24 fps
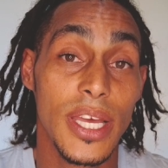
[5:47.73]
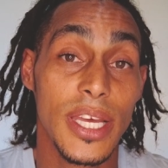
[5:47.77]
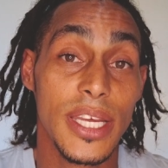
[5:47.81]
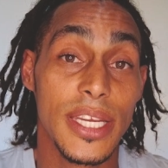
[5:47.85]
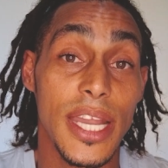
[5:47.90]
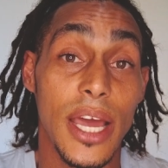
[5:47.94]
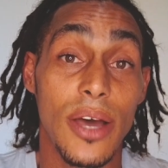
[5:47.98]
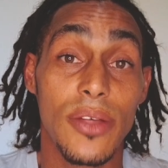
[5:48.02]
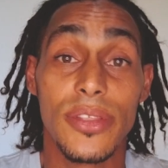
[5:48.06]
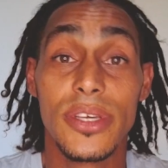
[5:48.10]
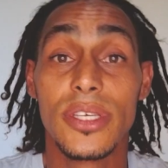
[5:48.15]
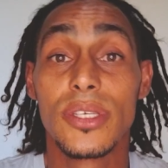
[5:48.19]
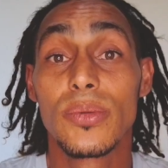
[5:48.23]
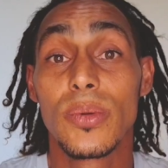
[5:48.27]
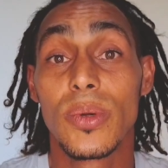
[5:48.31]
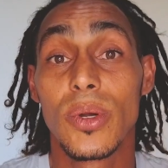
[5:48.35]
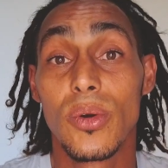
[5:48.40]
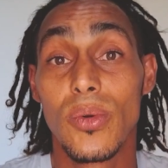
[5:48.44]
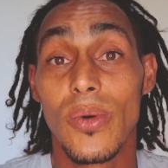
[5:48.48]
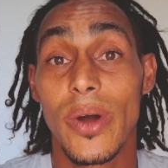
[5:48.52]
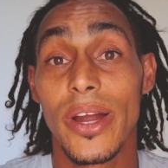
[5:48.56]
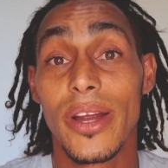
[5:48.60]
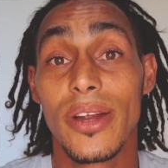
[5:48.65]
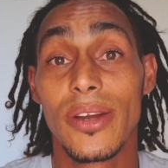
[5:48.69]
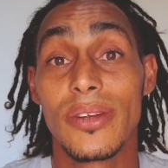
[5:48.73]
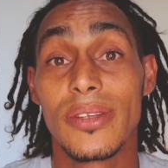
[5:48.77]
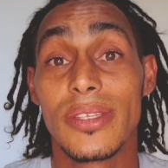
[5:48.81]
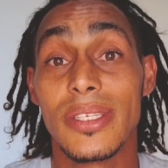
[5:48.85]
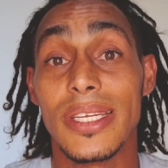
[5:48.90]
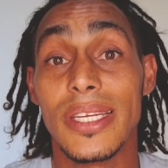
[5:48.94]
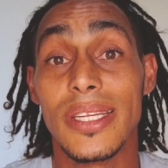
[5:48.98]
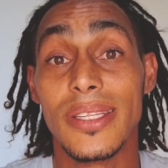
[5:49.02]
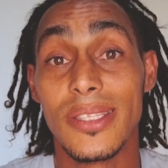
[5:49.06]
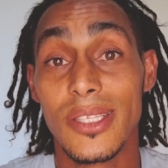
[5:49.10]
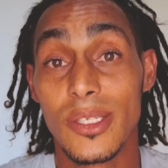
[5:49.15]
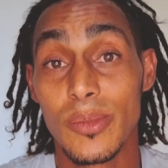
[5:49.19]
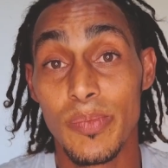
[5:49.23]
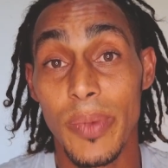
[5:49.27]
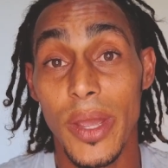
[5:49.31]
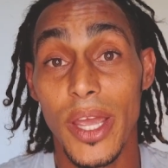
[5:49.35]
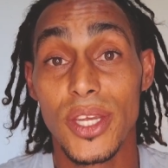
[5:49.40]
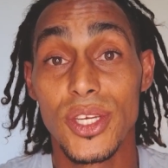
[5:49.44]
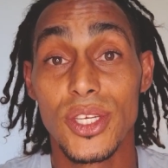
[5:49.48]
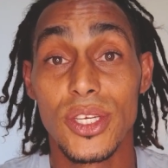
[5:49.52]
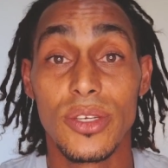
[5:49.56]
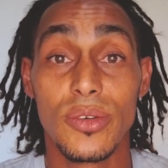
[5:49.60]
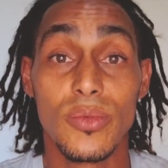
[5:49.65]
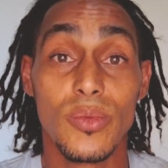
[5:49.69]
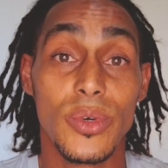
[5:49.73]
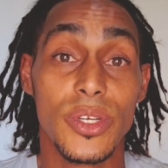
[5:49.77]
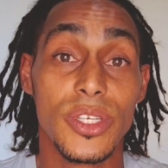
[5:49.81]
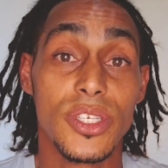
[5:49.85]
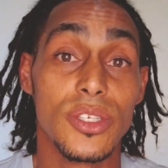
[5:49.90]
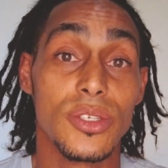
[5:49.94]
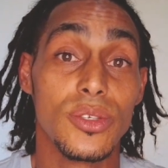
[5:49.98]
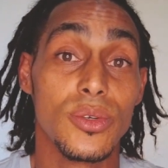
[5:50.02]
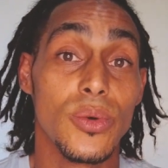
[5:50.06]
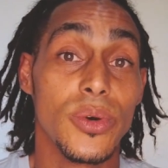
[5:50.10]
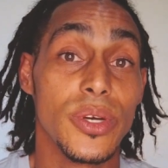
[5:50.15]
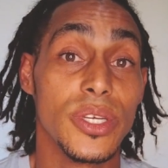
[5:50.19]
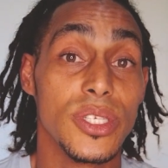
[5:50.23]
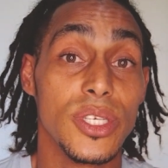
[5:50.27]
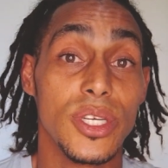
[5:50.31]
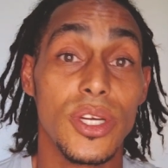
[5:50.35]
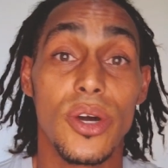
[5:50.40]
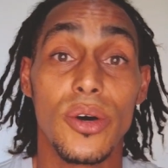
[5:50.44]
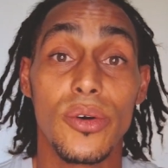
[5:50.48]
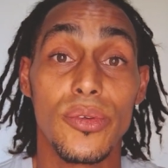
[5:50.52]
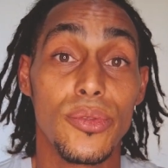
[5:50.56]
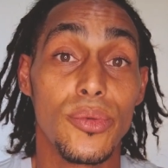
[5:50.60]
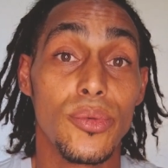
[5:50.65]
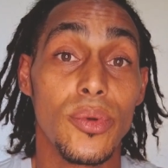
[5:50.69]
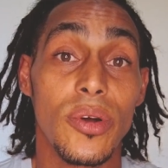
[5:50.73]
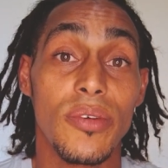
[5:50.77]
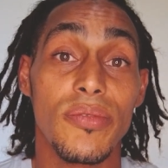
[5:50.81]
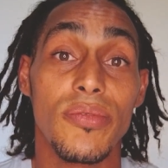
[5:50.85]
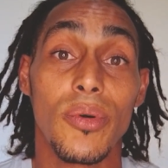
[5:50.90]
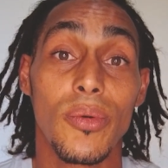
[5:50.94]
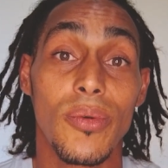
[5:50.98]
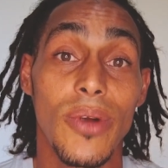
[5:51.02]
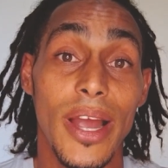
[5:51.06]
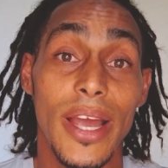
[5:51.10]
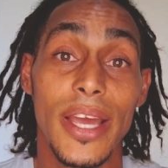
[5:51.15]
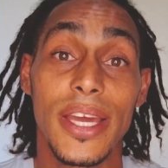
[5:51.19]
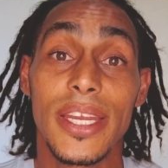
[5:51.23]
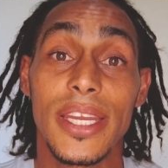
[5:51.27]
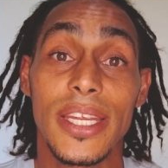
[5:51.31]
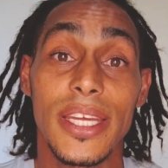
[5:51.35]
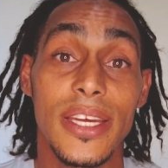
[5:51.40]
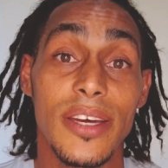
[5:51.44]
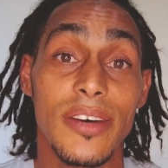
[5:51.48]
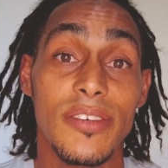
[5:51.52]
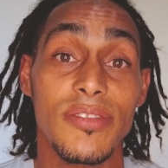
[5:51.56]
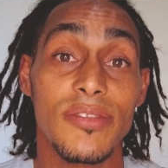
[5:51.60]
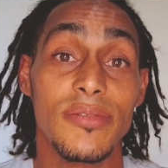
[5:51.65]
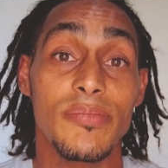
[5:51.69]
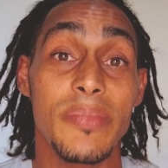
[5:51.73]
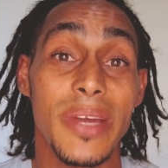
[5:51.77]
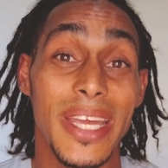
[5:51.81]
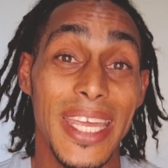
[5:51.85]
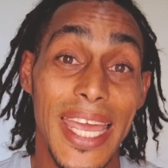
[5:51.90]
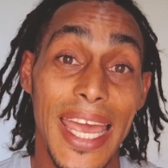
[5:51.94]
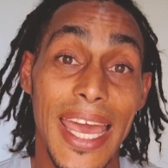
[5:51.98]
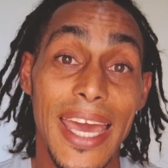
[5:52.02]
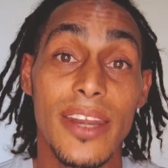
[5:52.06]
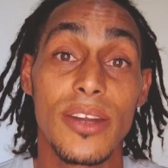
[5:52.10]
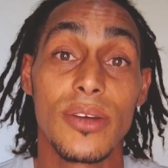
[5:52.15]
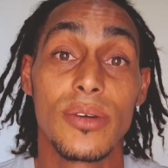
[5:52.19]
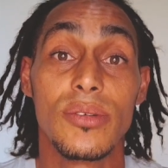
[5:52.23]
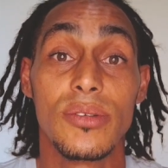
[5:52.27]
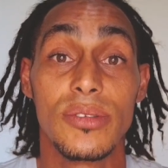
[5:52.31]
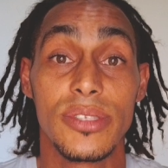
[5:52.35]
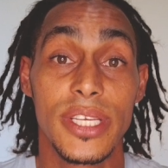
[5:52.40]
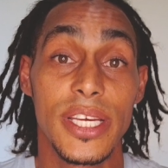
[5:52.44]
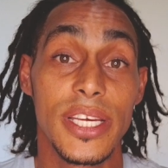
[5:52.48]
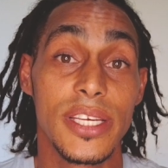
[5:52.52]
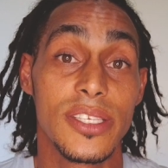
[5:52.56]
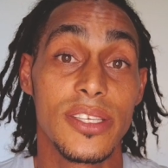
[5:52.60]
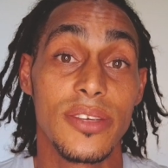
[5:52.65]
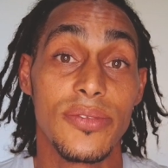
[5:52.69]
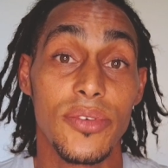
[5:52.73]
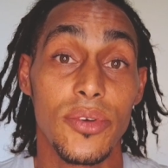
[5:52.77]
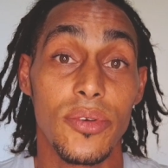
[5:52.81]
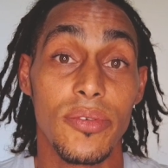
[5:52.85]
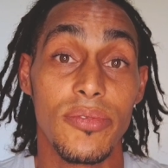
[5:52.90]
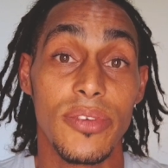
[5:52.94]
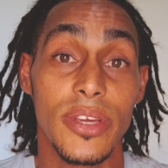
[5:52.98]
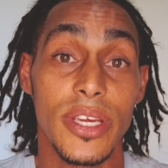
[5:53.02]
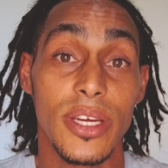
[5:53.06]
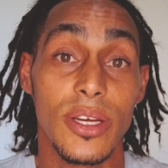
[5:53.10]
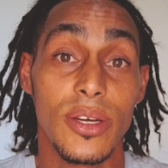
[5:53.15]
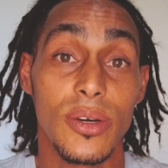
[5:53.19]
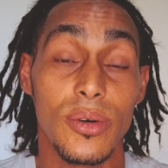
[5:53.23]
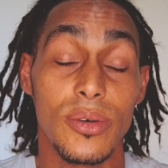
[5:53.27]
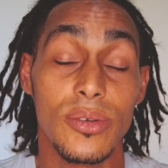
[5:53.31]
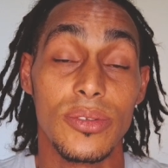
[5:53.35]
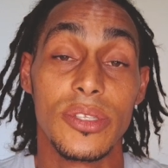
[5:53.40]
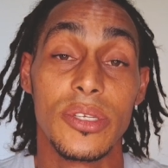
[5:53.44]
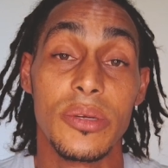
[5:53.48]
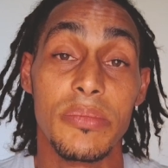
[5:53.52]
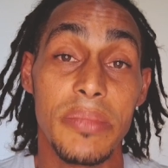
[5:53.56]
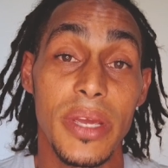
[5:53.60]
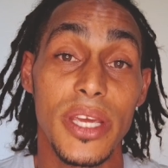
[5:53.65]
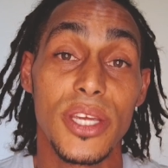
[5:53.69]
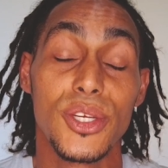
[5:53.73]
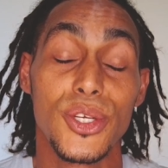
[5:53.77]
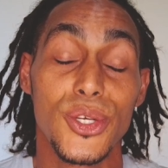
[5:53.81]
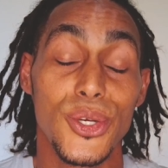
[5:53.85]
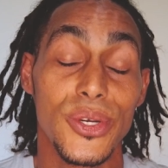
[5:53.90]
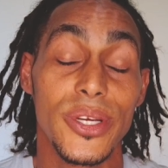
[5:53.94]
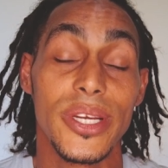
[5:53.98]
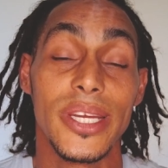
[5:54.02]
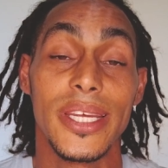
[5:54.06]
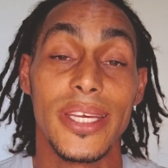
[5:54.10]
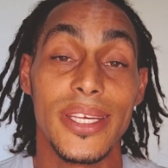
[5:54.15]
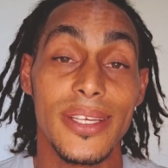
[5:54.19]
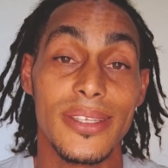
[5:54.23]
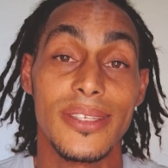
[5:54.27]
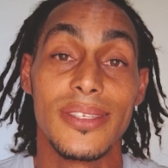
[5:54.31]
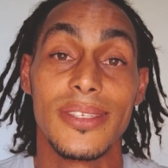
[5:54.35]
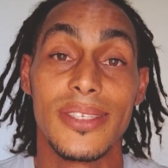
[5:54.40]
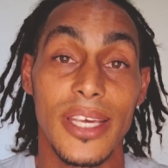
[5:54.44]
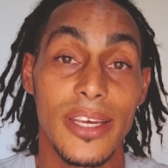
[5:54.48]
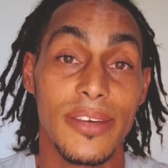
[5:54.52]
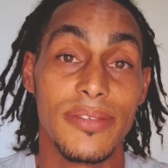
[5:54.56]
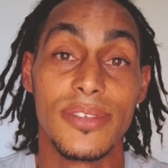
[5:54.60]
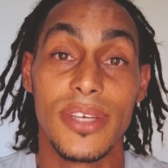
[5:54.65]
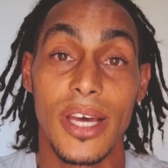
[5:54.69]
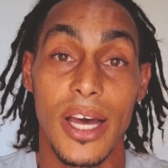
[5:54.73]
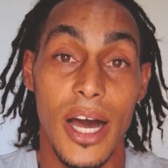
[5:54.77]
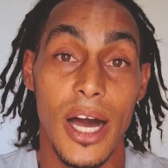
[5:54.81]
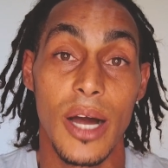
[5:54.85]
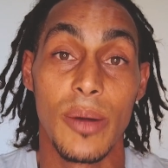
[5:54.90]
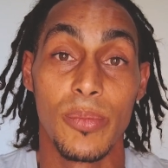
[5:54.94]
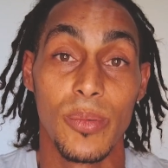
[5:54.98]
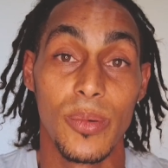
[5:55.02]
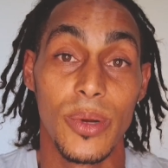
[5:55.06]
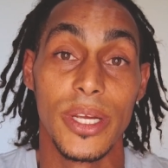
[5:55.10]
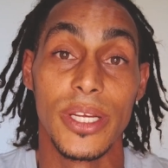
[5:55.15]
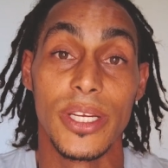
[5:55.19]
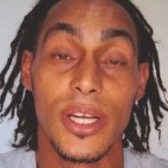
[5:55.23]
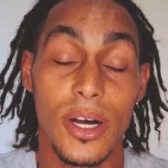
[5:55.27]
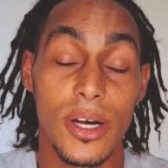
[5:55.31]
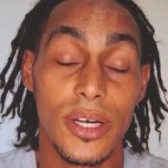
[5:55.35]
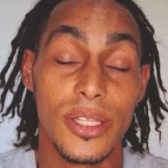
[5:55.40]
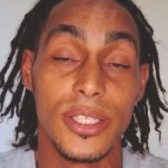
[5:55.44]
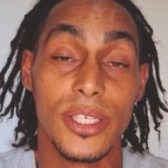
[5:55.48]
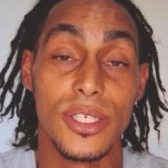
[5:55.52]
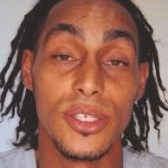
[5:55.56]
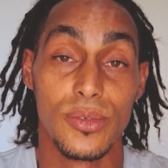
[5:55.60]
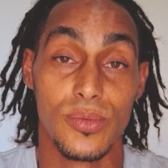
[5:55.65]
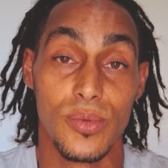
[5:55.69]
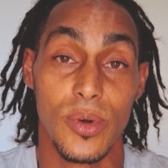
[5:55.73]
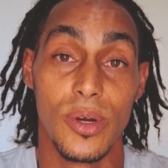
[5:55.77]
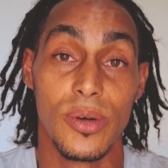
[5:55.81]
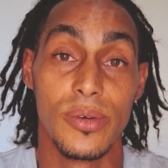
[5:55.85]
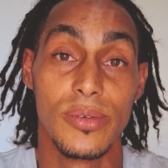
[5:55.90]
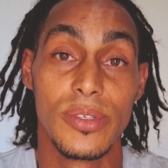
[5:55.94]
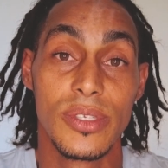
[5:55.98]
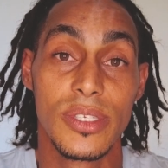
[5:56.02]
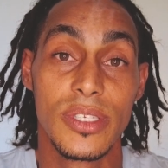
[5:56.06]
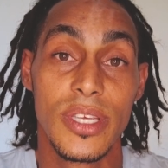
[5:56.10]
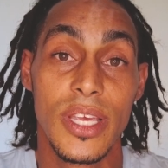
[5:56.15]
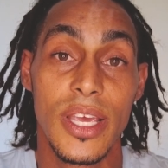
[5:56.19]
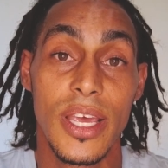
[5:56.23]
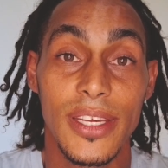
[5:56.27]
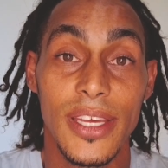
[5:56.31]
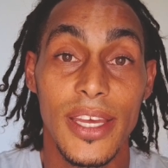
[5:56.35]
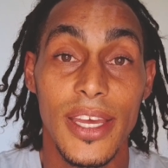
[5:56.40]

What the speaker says: Now, this requires an inspection which is going to go through a variety of mechanical tests of your vehicle to make sure it is safe to operate on these roads.